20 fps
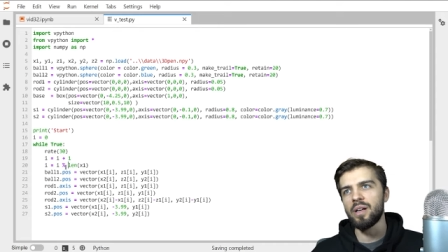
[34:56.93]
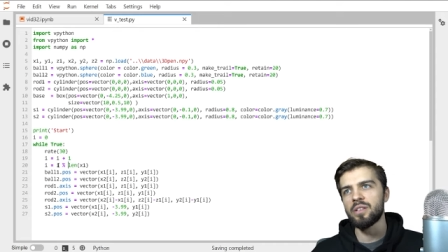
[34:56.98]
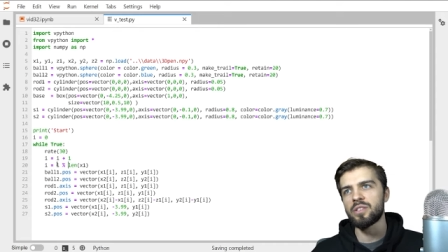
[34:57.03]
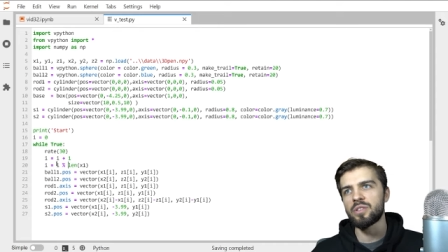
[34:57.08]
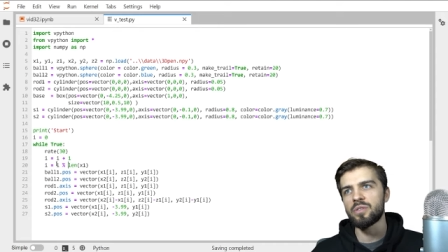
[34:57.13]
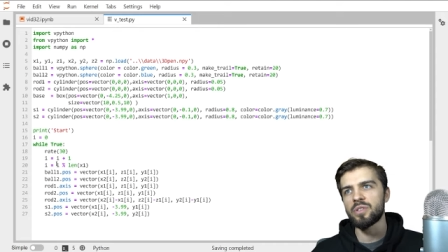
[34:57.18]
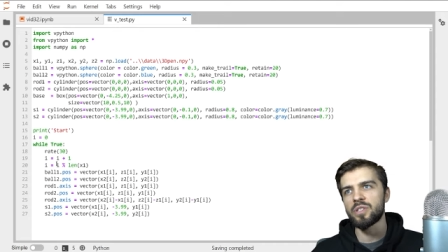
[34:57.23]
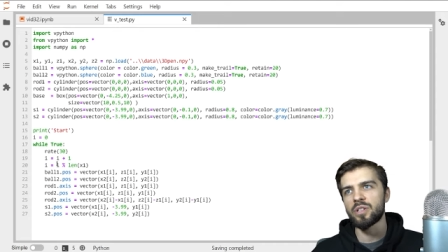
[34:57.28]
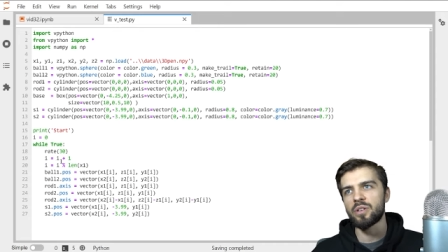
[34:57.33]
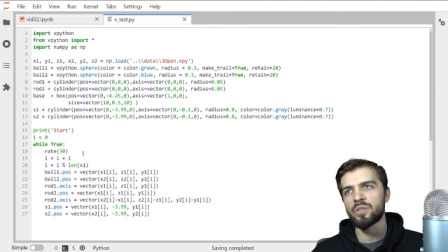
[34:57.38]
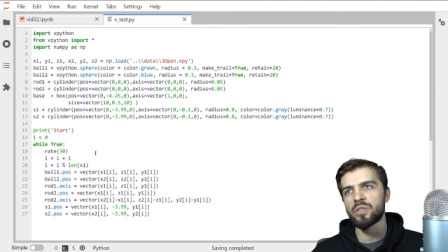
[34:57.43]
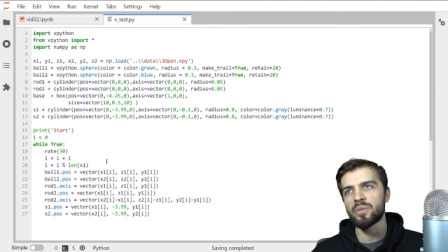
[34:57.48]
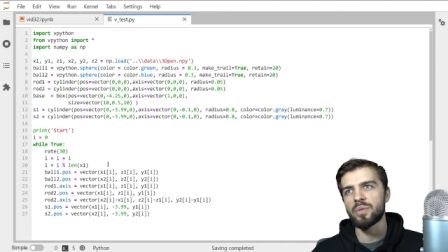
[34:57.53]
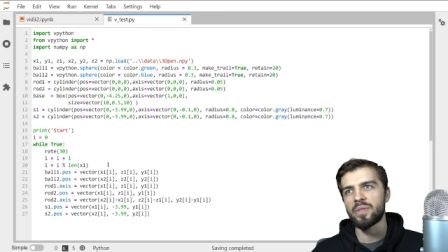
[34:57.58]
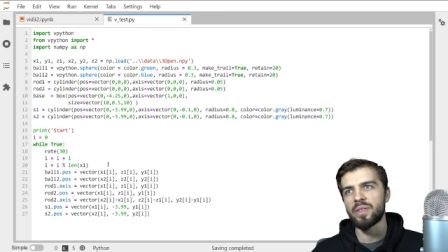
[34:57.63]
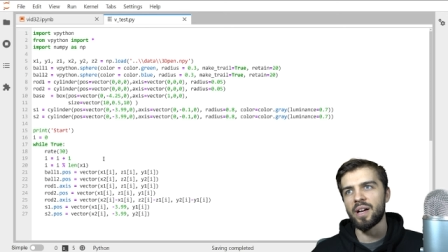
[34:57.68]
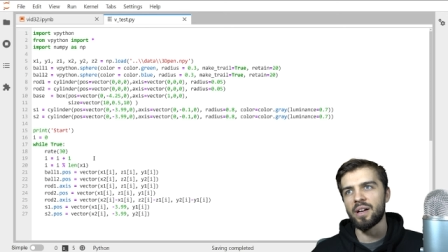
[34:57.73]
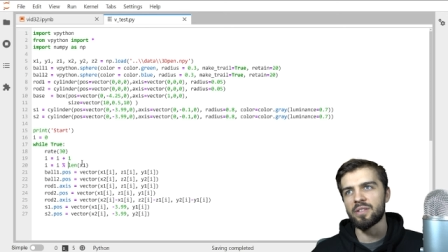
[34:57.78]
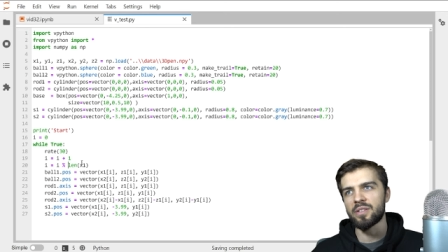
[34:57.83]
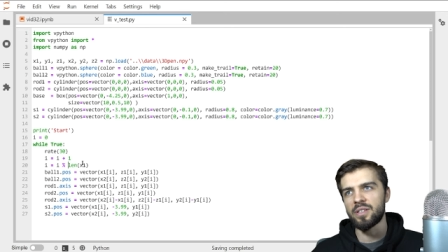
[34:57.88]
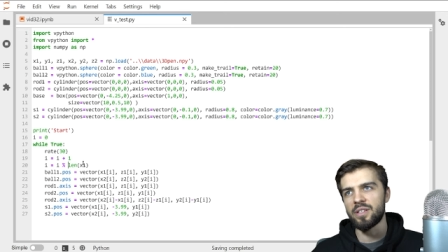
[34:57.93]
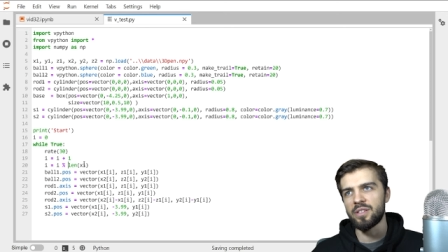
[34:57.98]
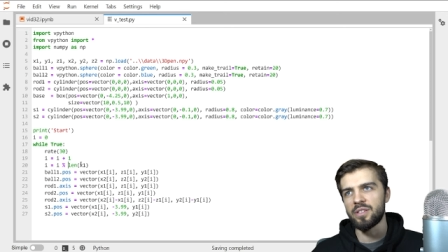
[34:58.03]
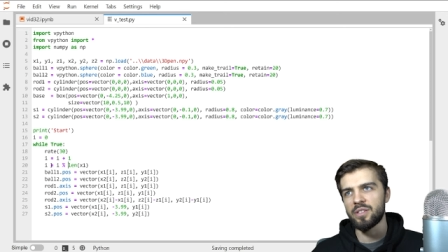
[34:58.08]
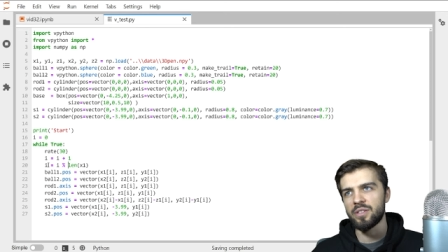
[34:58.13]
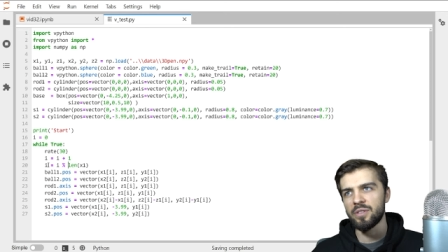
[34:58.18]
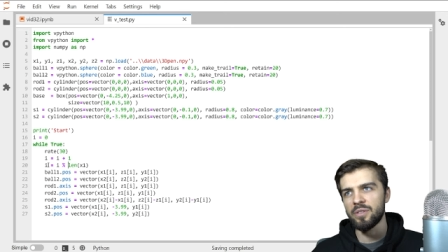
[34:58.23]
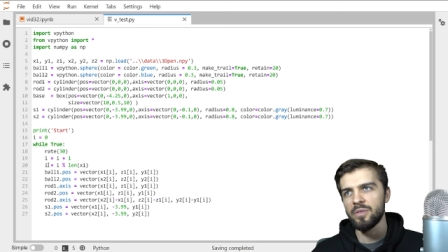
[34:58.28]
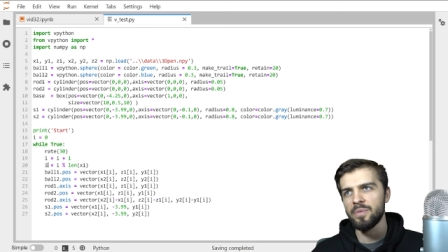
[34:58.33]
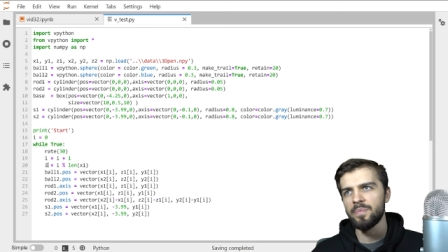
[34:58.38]
as soon as it goes to one thousand
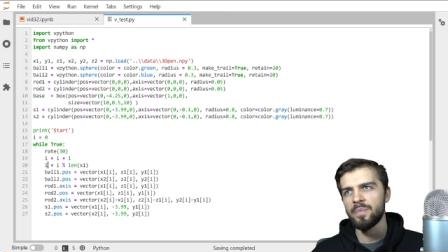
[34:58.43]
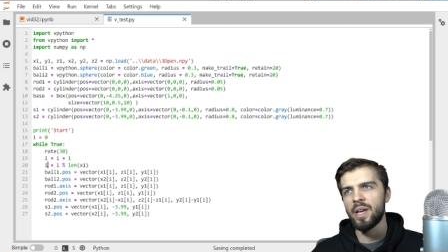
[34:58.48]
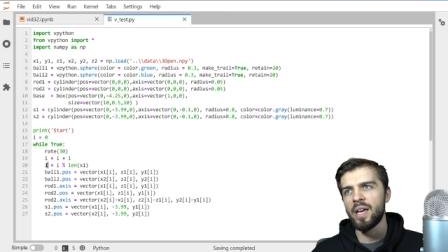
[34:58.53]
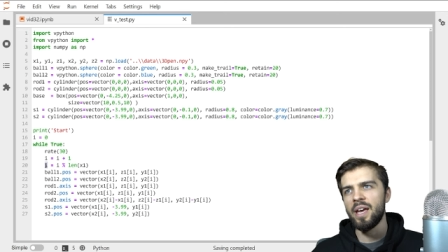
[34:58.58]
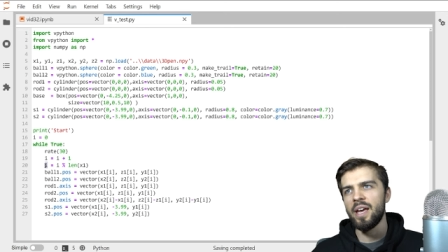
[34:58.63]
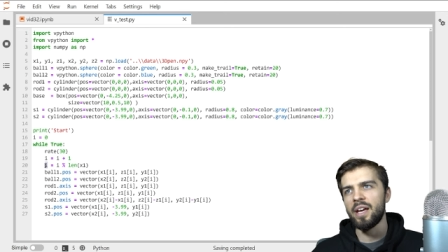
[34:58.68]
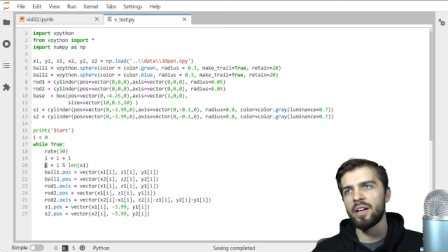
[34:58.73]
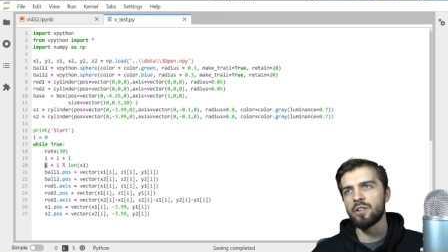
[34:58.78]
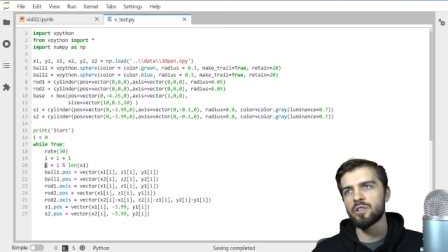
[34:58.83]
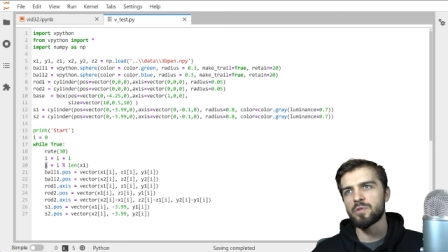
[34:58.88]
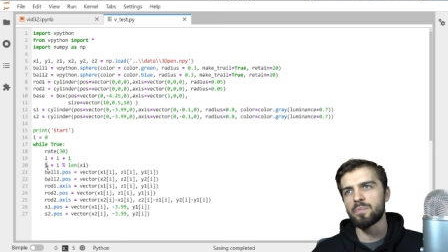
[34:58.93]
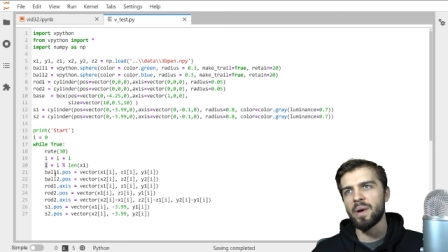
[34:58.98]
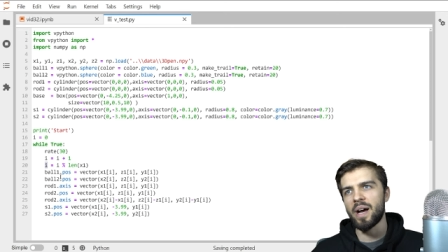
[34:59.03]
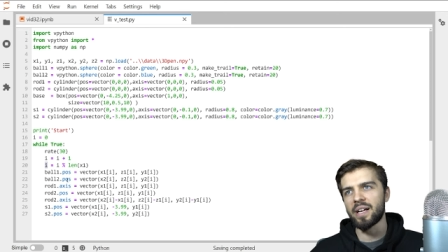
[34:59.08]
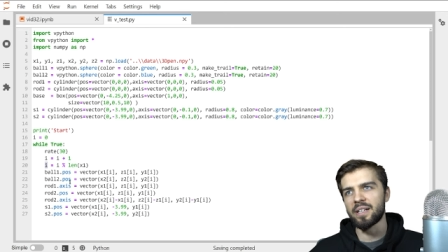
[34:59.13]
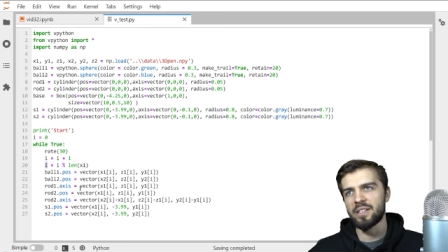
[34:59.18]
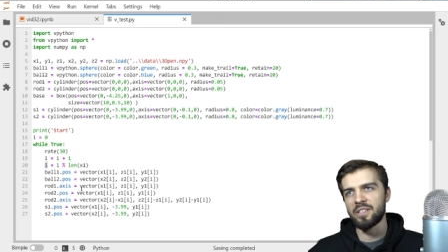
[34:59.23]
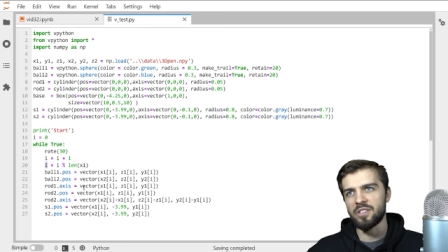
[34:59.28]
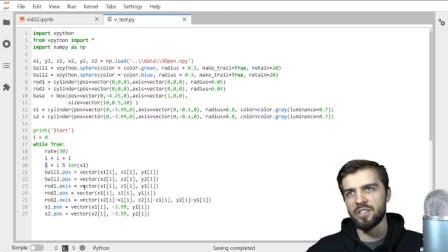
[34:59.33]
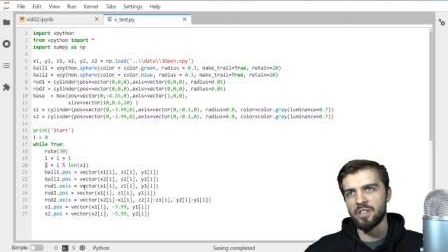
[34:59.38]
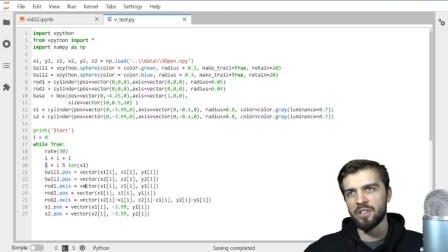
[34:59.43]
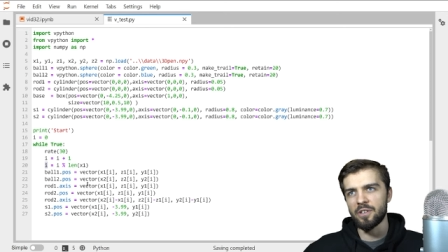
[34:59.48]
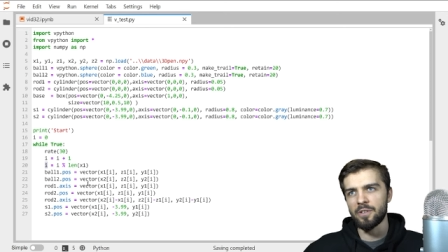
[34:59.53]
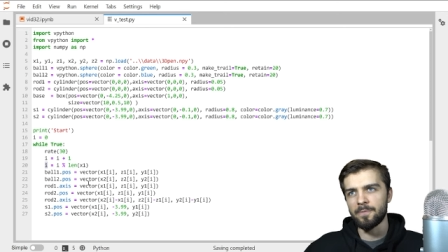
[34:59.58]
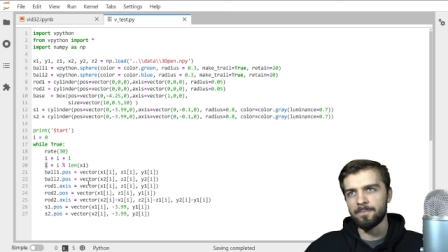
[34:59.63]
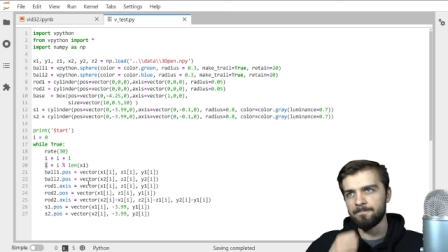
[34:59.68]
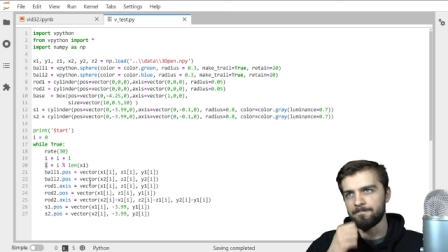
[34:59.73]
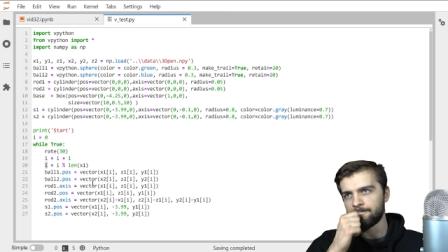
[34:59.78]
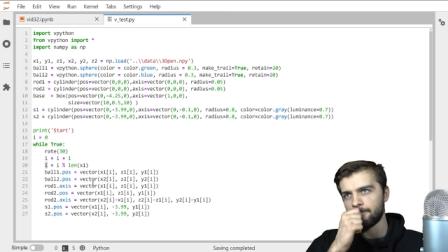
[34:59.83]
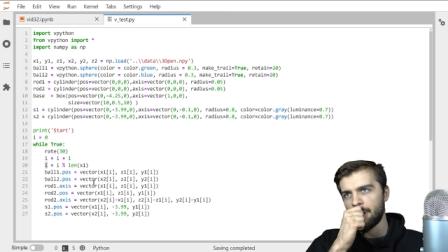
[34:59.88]
two, it goes back to zero.